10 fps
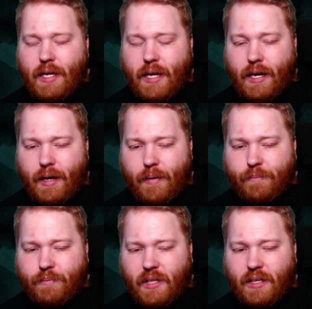
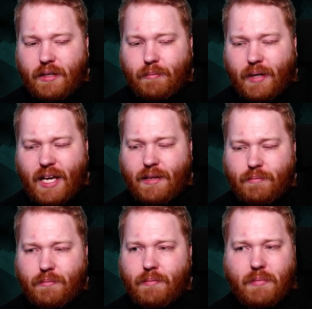But yeah,
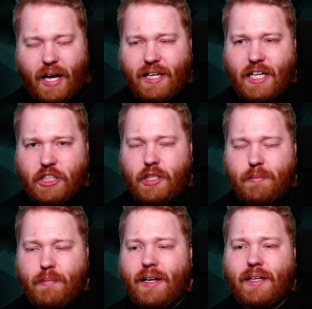I guess she
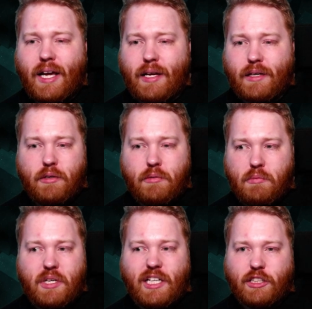meant like
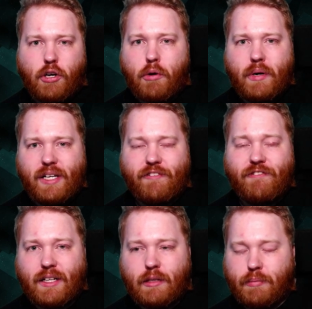he's already
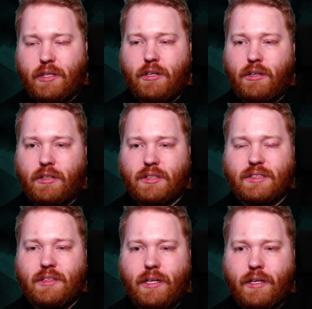affected
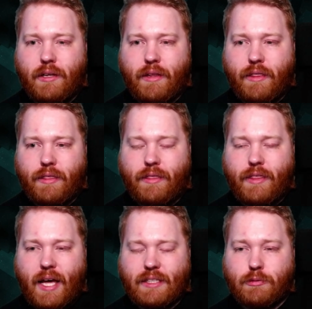because
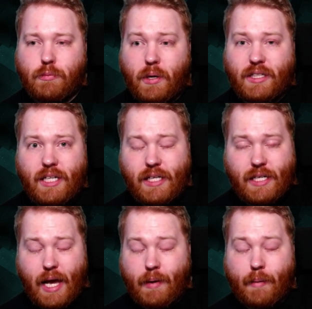that's what he
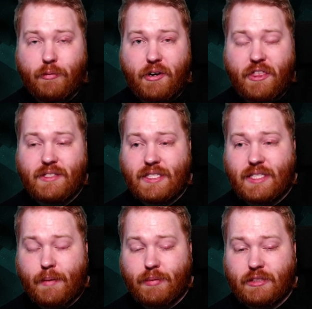came up with in this
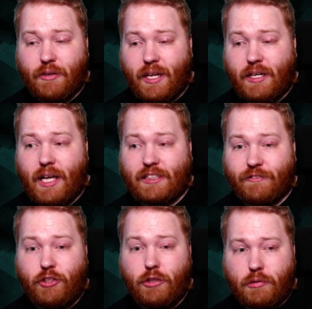episode. That at the
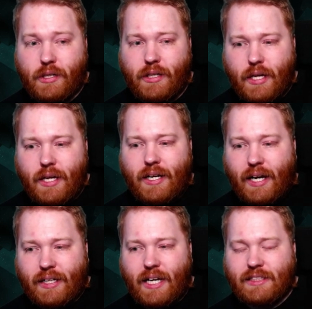funeral,
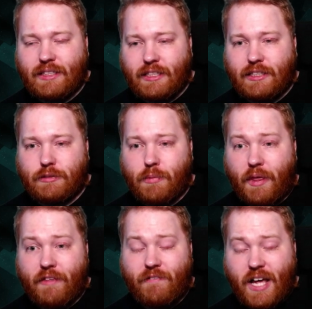I guess, is when
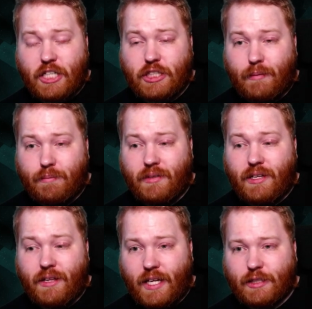the flash happened.
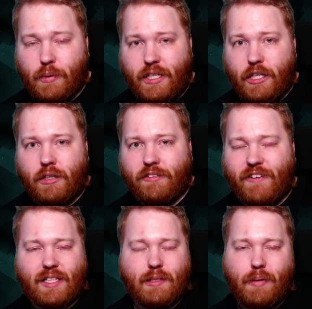That's when he got
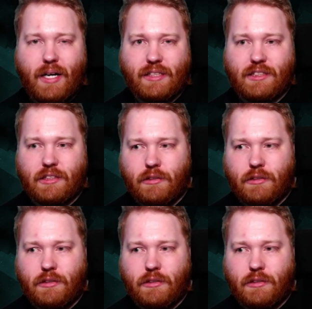affected by the